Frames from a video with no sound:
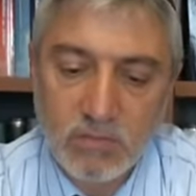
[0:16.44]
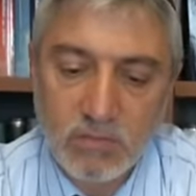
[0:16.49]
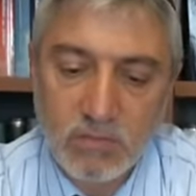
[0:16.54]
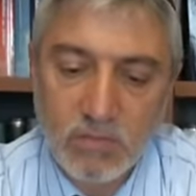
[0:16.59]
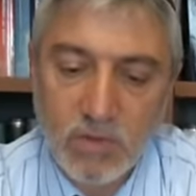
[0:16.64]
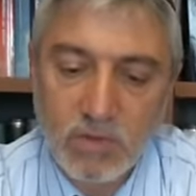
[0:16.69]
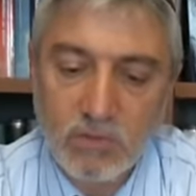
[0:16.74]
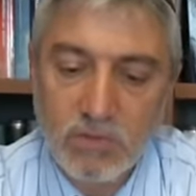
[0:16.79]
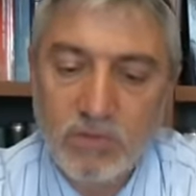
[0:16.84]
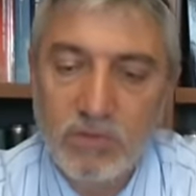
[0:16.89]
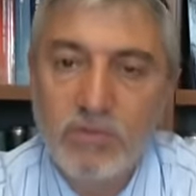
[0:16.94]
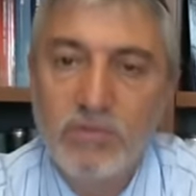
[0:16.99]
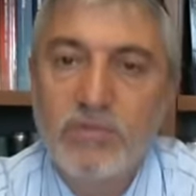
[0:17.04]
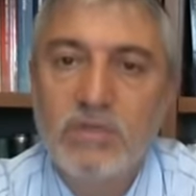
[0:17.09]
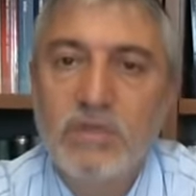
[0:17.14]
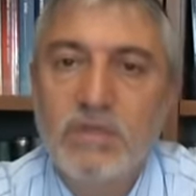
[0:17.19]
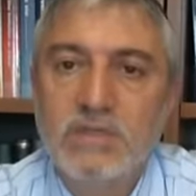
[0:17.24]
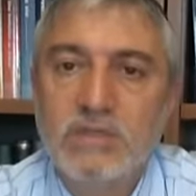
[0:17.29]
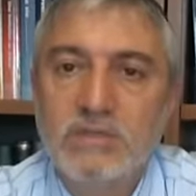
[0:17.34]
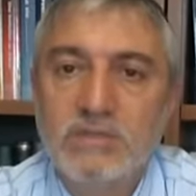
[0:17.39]
why we do
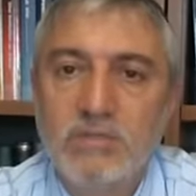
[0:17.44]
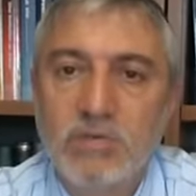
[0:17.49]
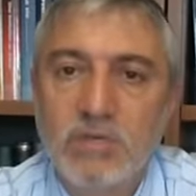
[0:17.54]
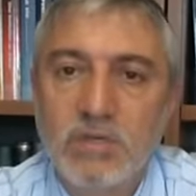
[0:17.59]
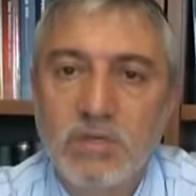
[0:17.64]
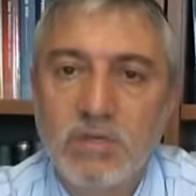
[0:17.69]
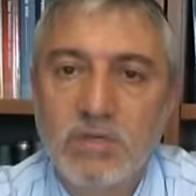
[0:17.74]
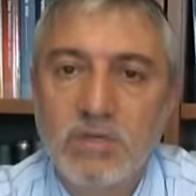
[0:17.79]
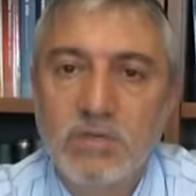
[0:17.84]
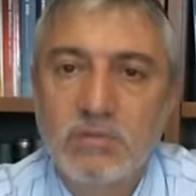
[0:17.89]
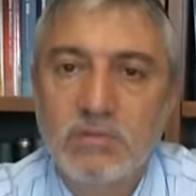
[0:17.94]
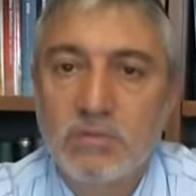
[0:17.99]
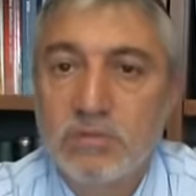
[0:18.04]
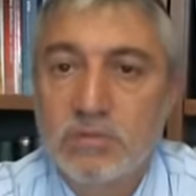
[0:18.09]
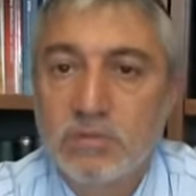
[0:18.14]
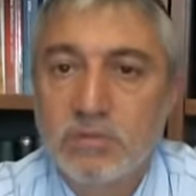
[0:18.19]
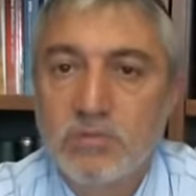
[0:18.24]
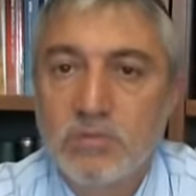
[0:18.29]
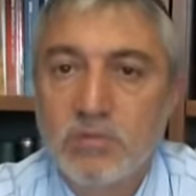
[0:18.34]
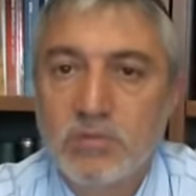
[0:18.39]
things,
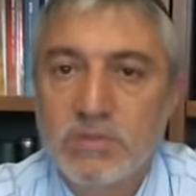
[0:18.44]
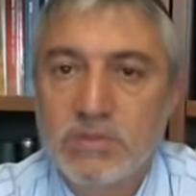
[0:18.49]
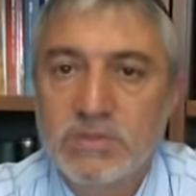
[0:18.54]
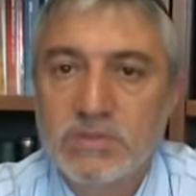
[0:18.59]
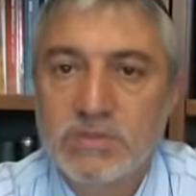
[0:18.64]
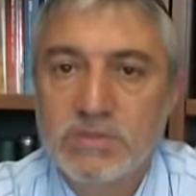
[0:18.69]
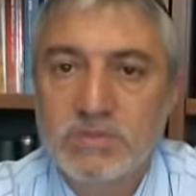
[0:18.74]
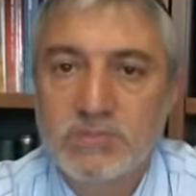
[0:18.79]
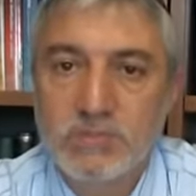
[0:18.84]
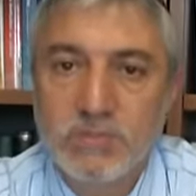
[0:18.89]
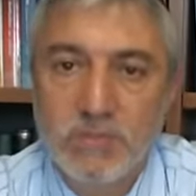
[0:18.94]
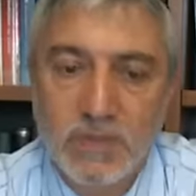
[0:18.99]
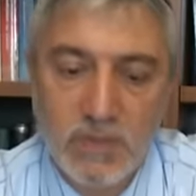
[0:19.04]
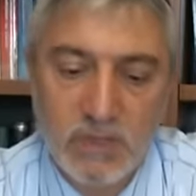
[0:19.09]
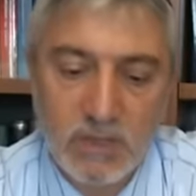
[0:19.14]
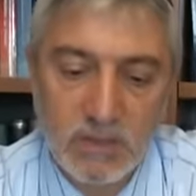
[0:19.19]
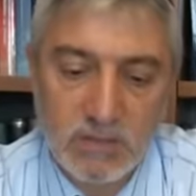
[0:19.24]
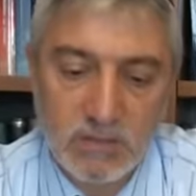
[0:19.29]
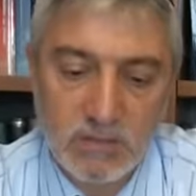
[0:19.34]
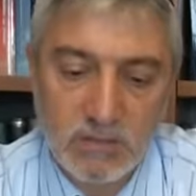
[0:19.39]
what is the purpose,
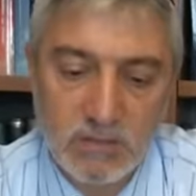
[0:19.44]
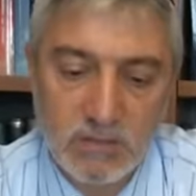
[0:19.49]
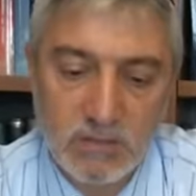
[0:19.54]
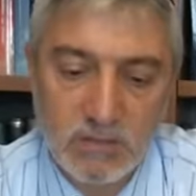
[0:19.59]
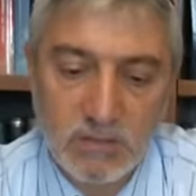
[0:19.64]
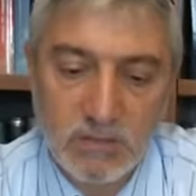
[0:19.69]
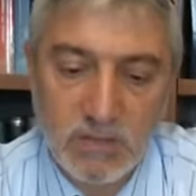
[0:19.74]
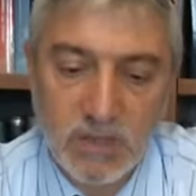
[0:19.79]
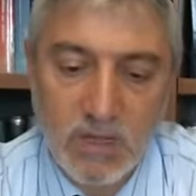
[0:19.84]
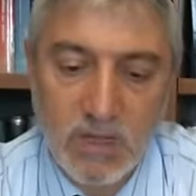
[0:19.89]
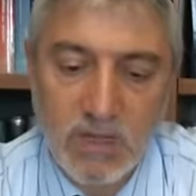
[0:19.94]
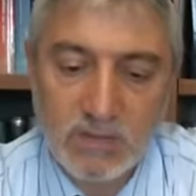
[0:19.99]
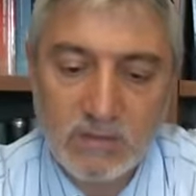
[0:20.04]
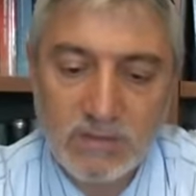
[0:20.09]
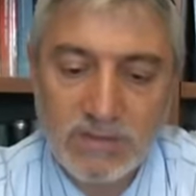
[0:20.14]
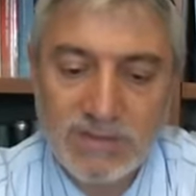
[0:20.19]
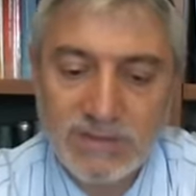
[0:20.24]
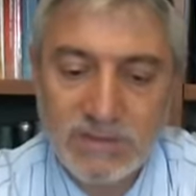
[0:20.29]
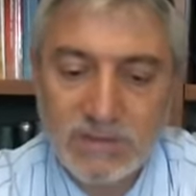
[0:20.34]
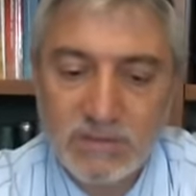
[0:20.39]
and how
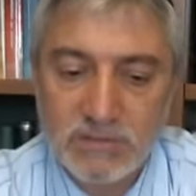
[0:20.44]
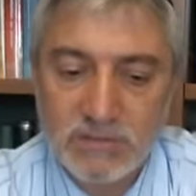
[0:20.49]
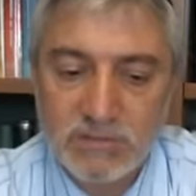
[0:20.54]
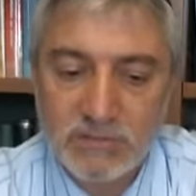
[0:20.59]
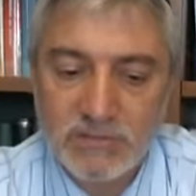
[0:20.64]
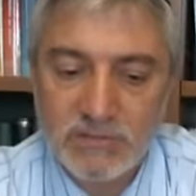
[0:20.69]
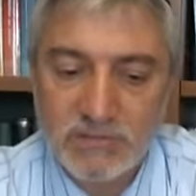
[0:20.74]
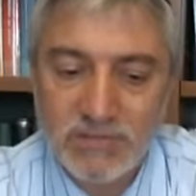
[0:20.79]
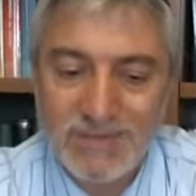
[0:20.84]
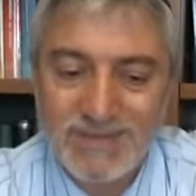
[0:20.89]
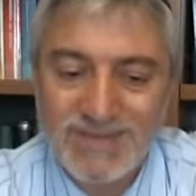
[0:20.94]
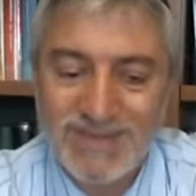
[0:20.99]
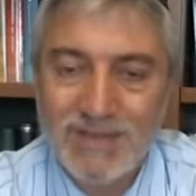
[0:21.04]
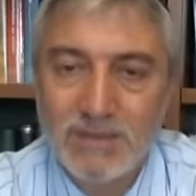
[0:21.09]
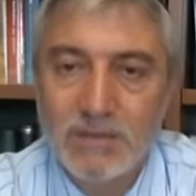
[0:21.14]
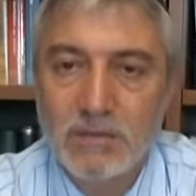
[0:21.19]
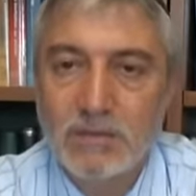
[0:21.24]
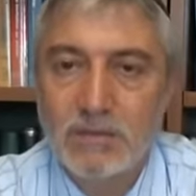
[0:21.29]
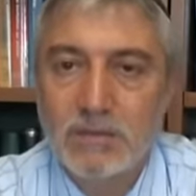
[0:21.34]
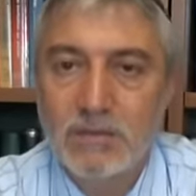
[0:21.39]
does it fit
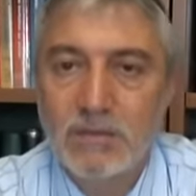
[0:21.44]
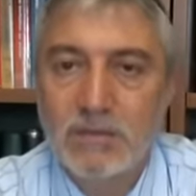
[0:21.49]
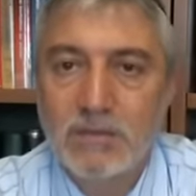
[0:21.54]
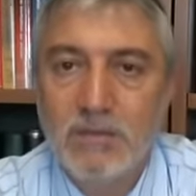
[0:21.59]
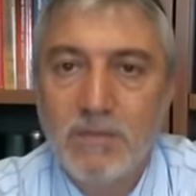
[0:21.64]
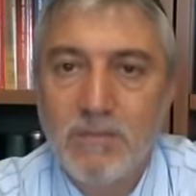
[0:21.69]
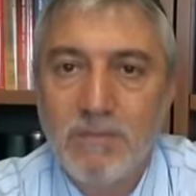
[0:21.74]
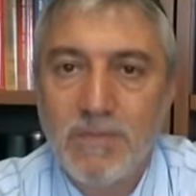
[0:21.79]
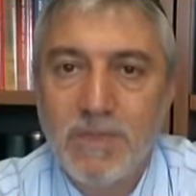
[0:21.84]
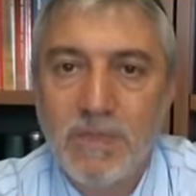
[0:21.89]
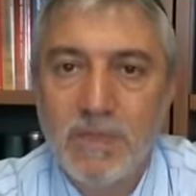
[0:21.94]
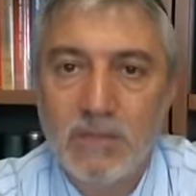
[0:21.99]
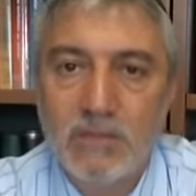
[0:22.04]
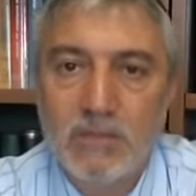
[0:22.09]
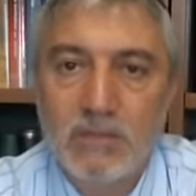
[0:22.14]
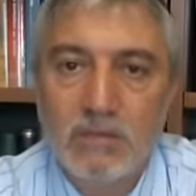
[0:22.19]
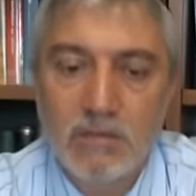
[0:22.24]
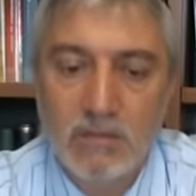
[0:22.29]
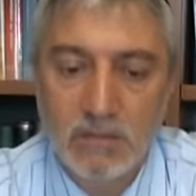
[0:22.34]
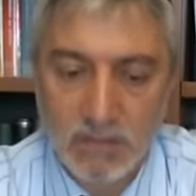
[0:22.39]
in the
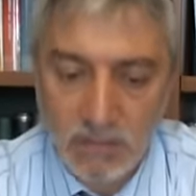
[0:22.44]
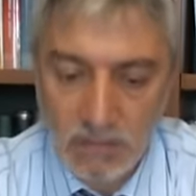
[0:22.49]
main